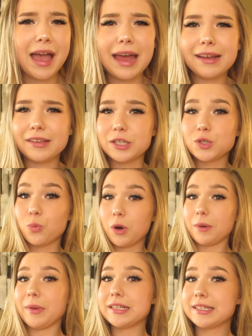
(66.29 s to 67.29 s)
And I like
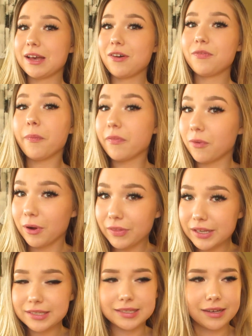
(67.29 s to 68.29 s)
swore to myself before
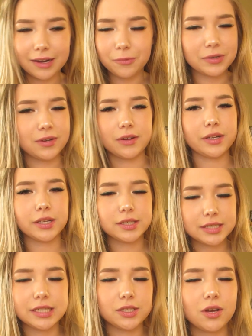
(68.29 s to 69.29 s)
this that I would not
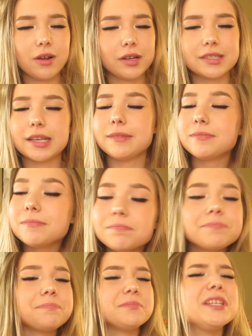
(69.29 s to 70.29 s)
get TikTok because I
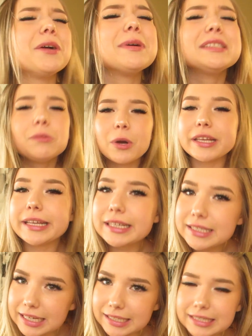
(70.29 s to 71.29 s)
didn't want to
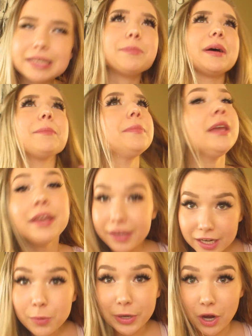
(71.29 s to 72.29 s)
get addicted, but
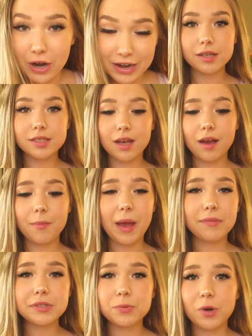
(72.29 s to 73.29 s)
here we are. And
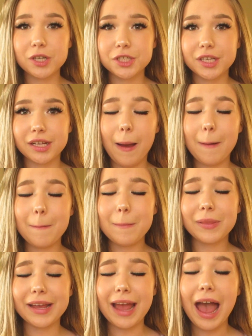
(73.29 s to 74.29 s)
after watching
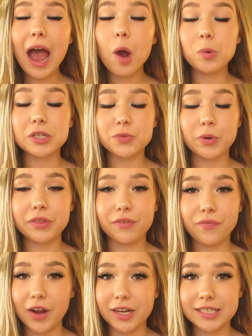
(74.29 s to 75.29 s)
like hours worth
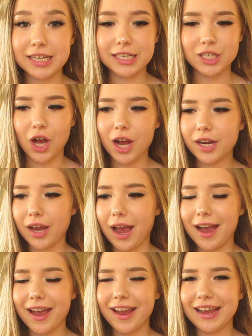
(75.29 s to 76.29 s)
of fucking TikTok,
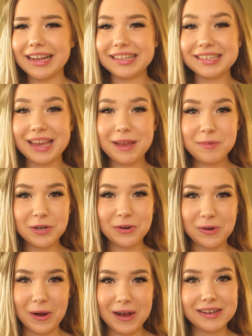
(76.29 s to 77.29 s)
I came
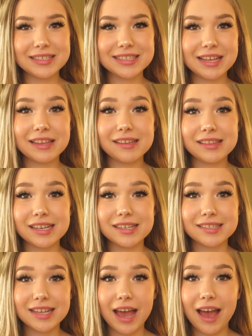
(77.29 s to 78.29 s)
across
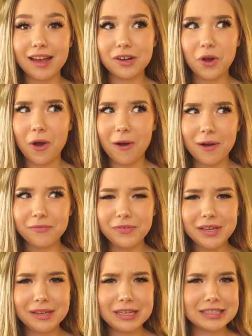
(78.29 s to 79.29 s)
this
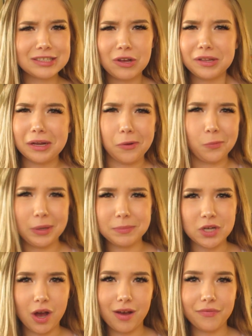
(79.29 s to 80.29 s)
coffee. It's called like a
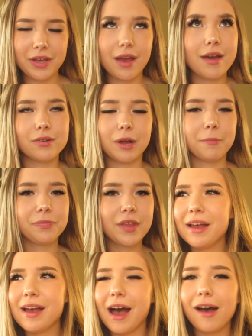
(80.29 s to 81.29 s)
whipped coffee. I don't know.
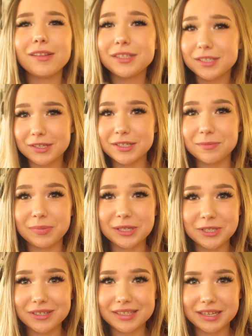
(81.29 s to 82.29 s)
I'll insert some
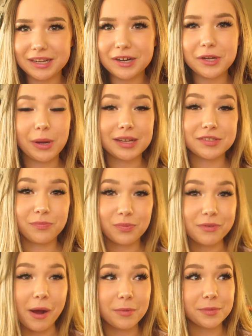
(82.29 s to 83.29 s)
pictures here. You guys have
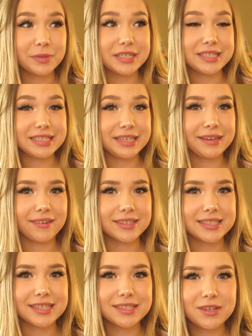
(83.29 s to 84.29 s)
probably seen it
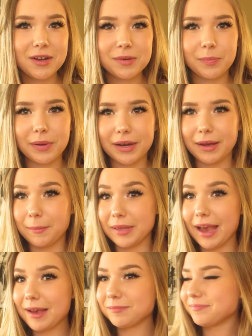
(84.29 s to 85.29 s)
on TikTok, but
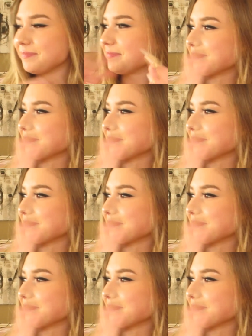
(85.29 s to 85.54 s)
yeah.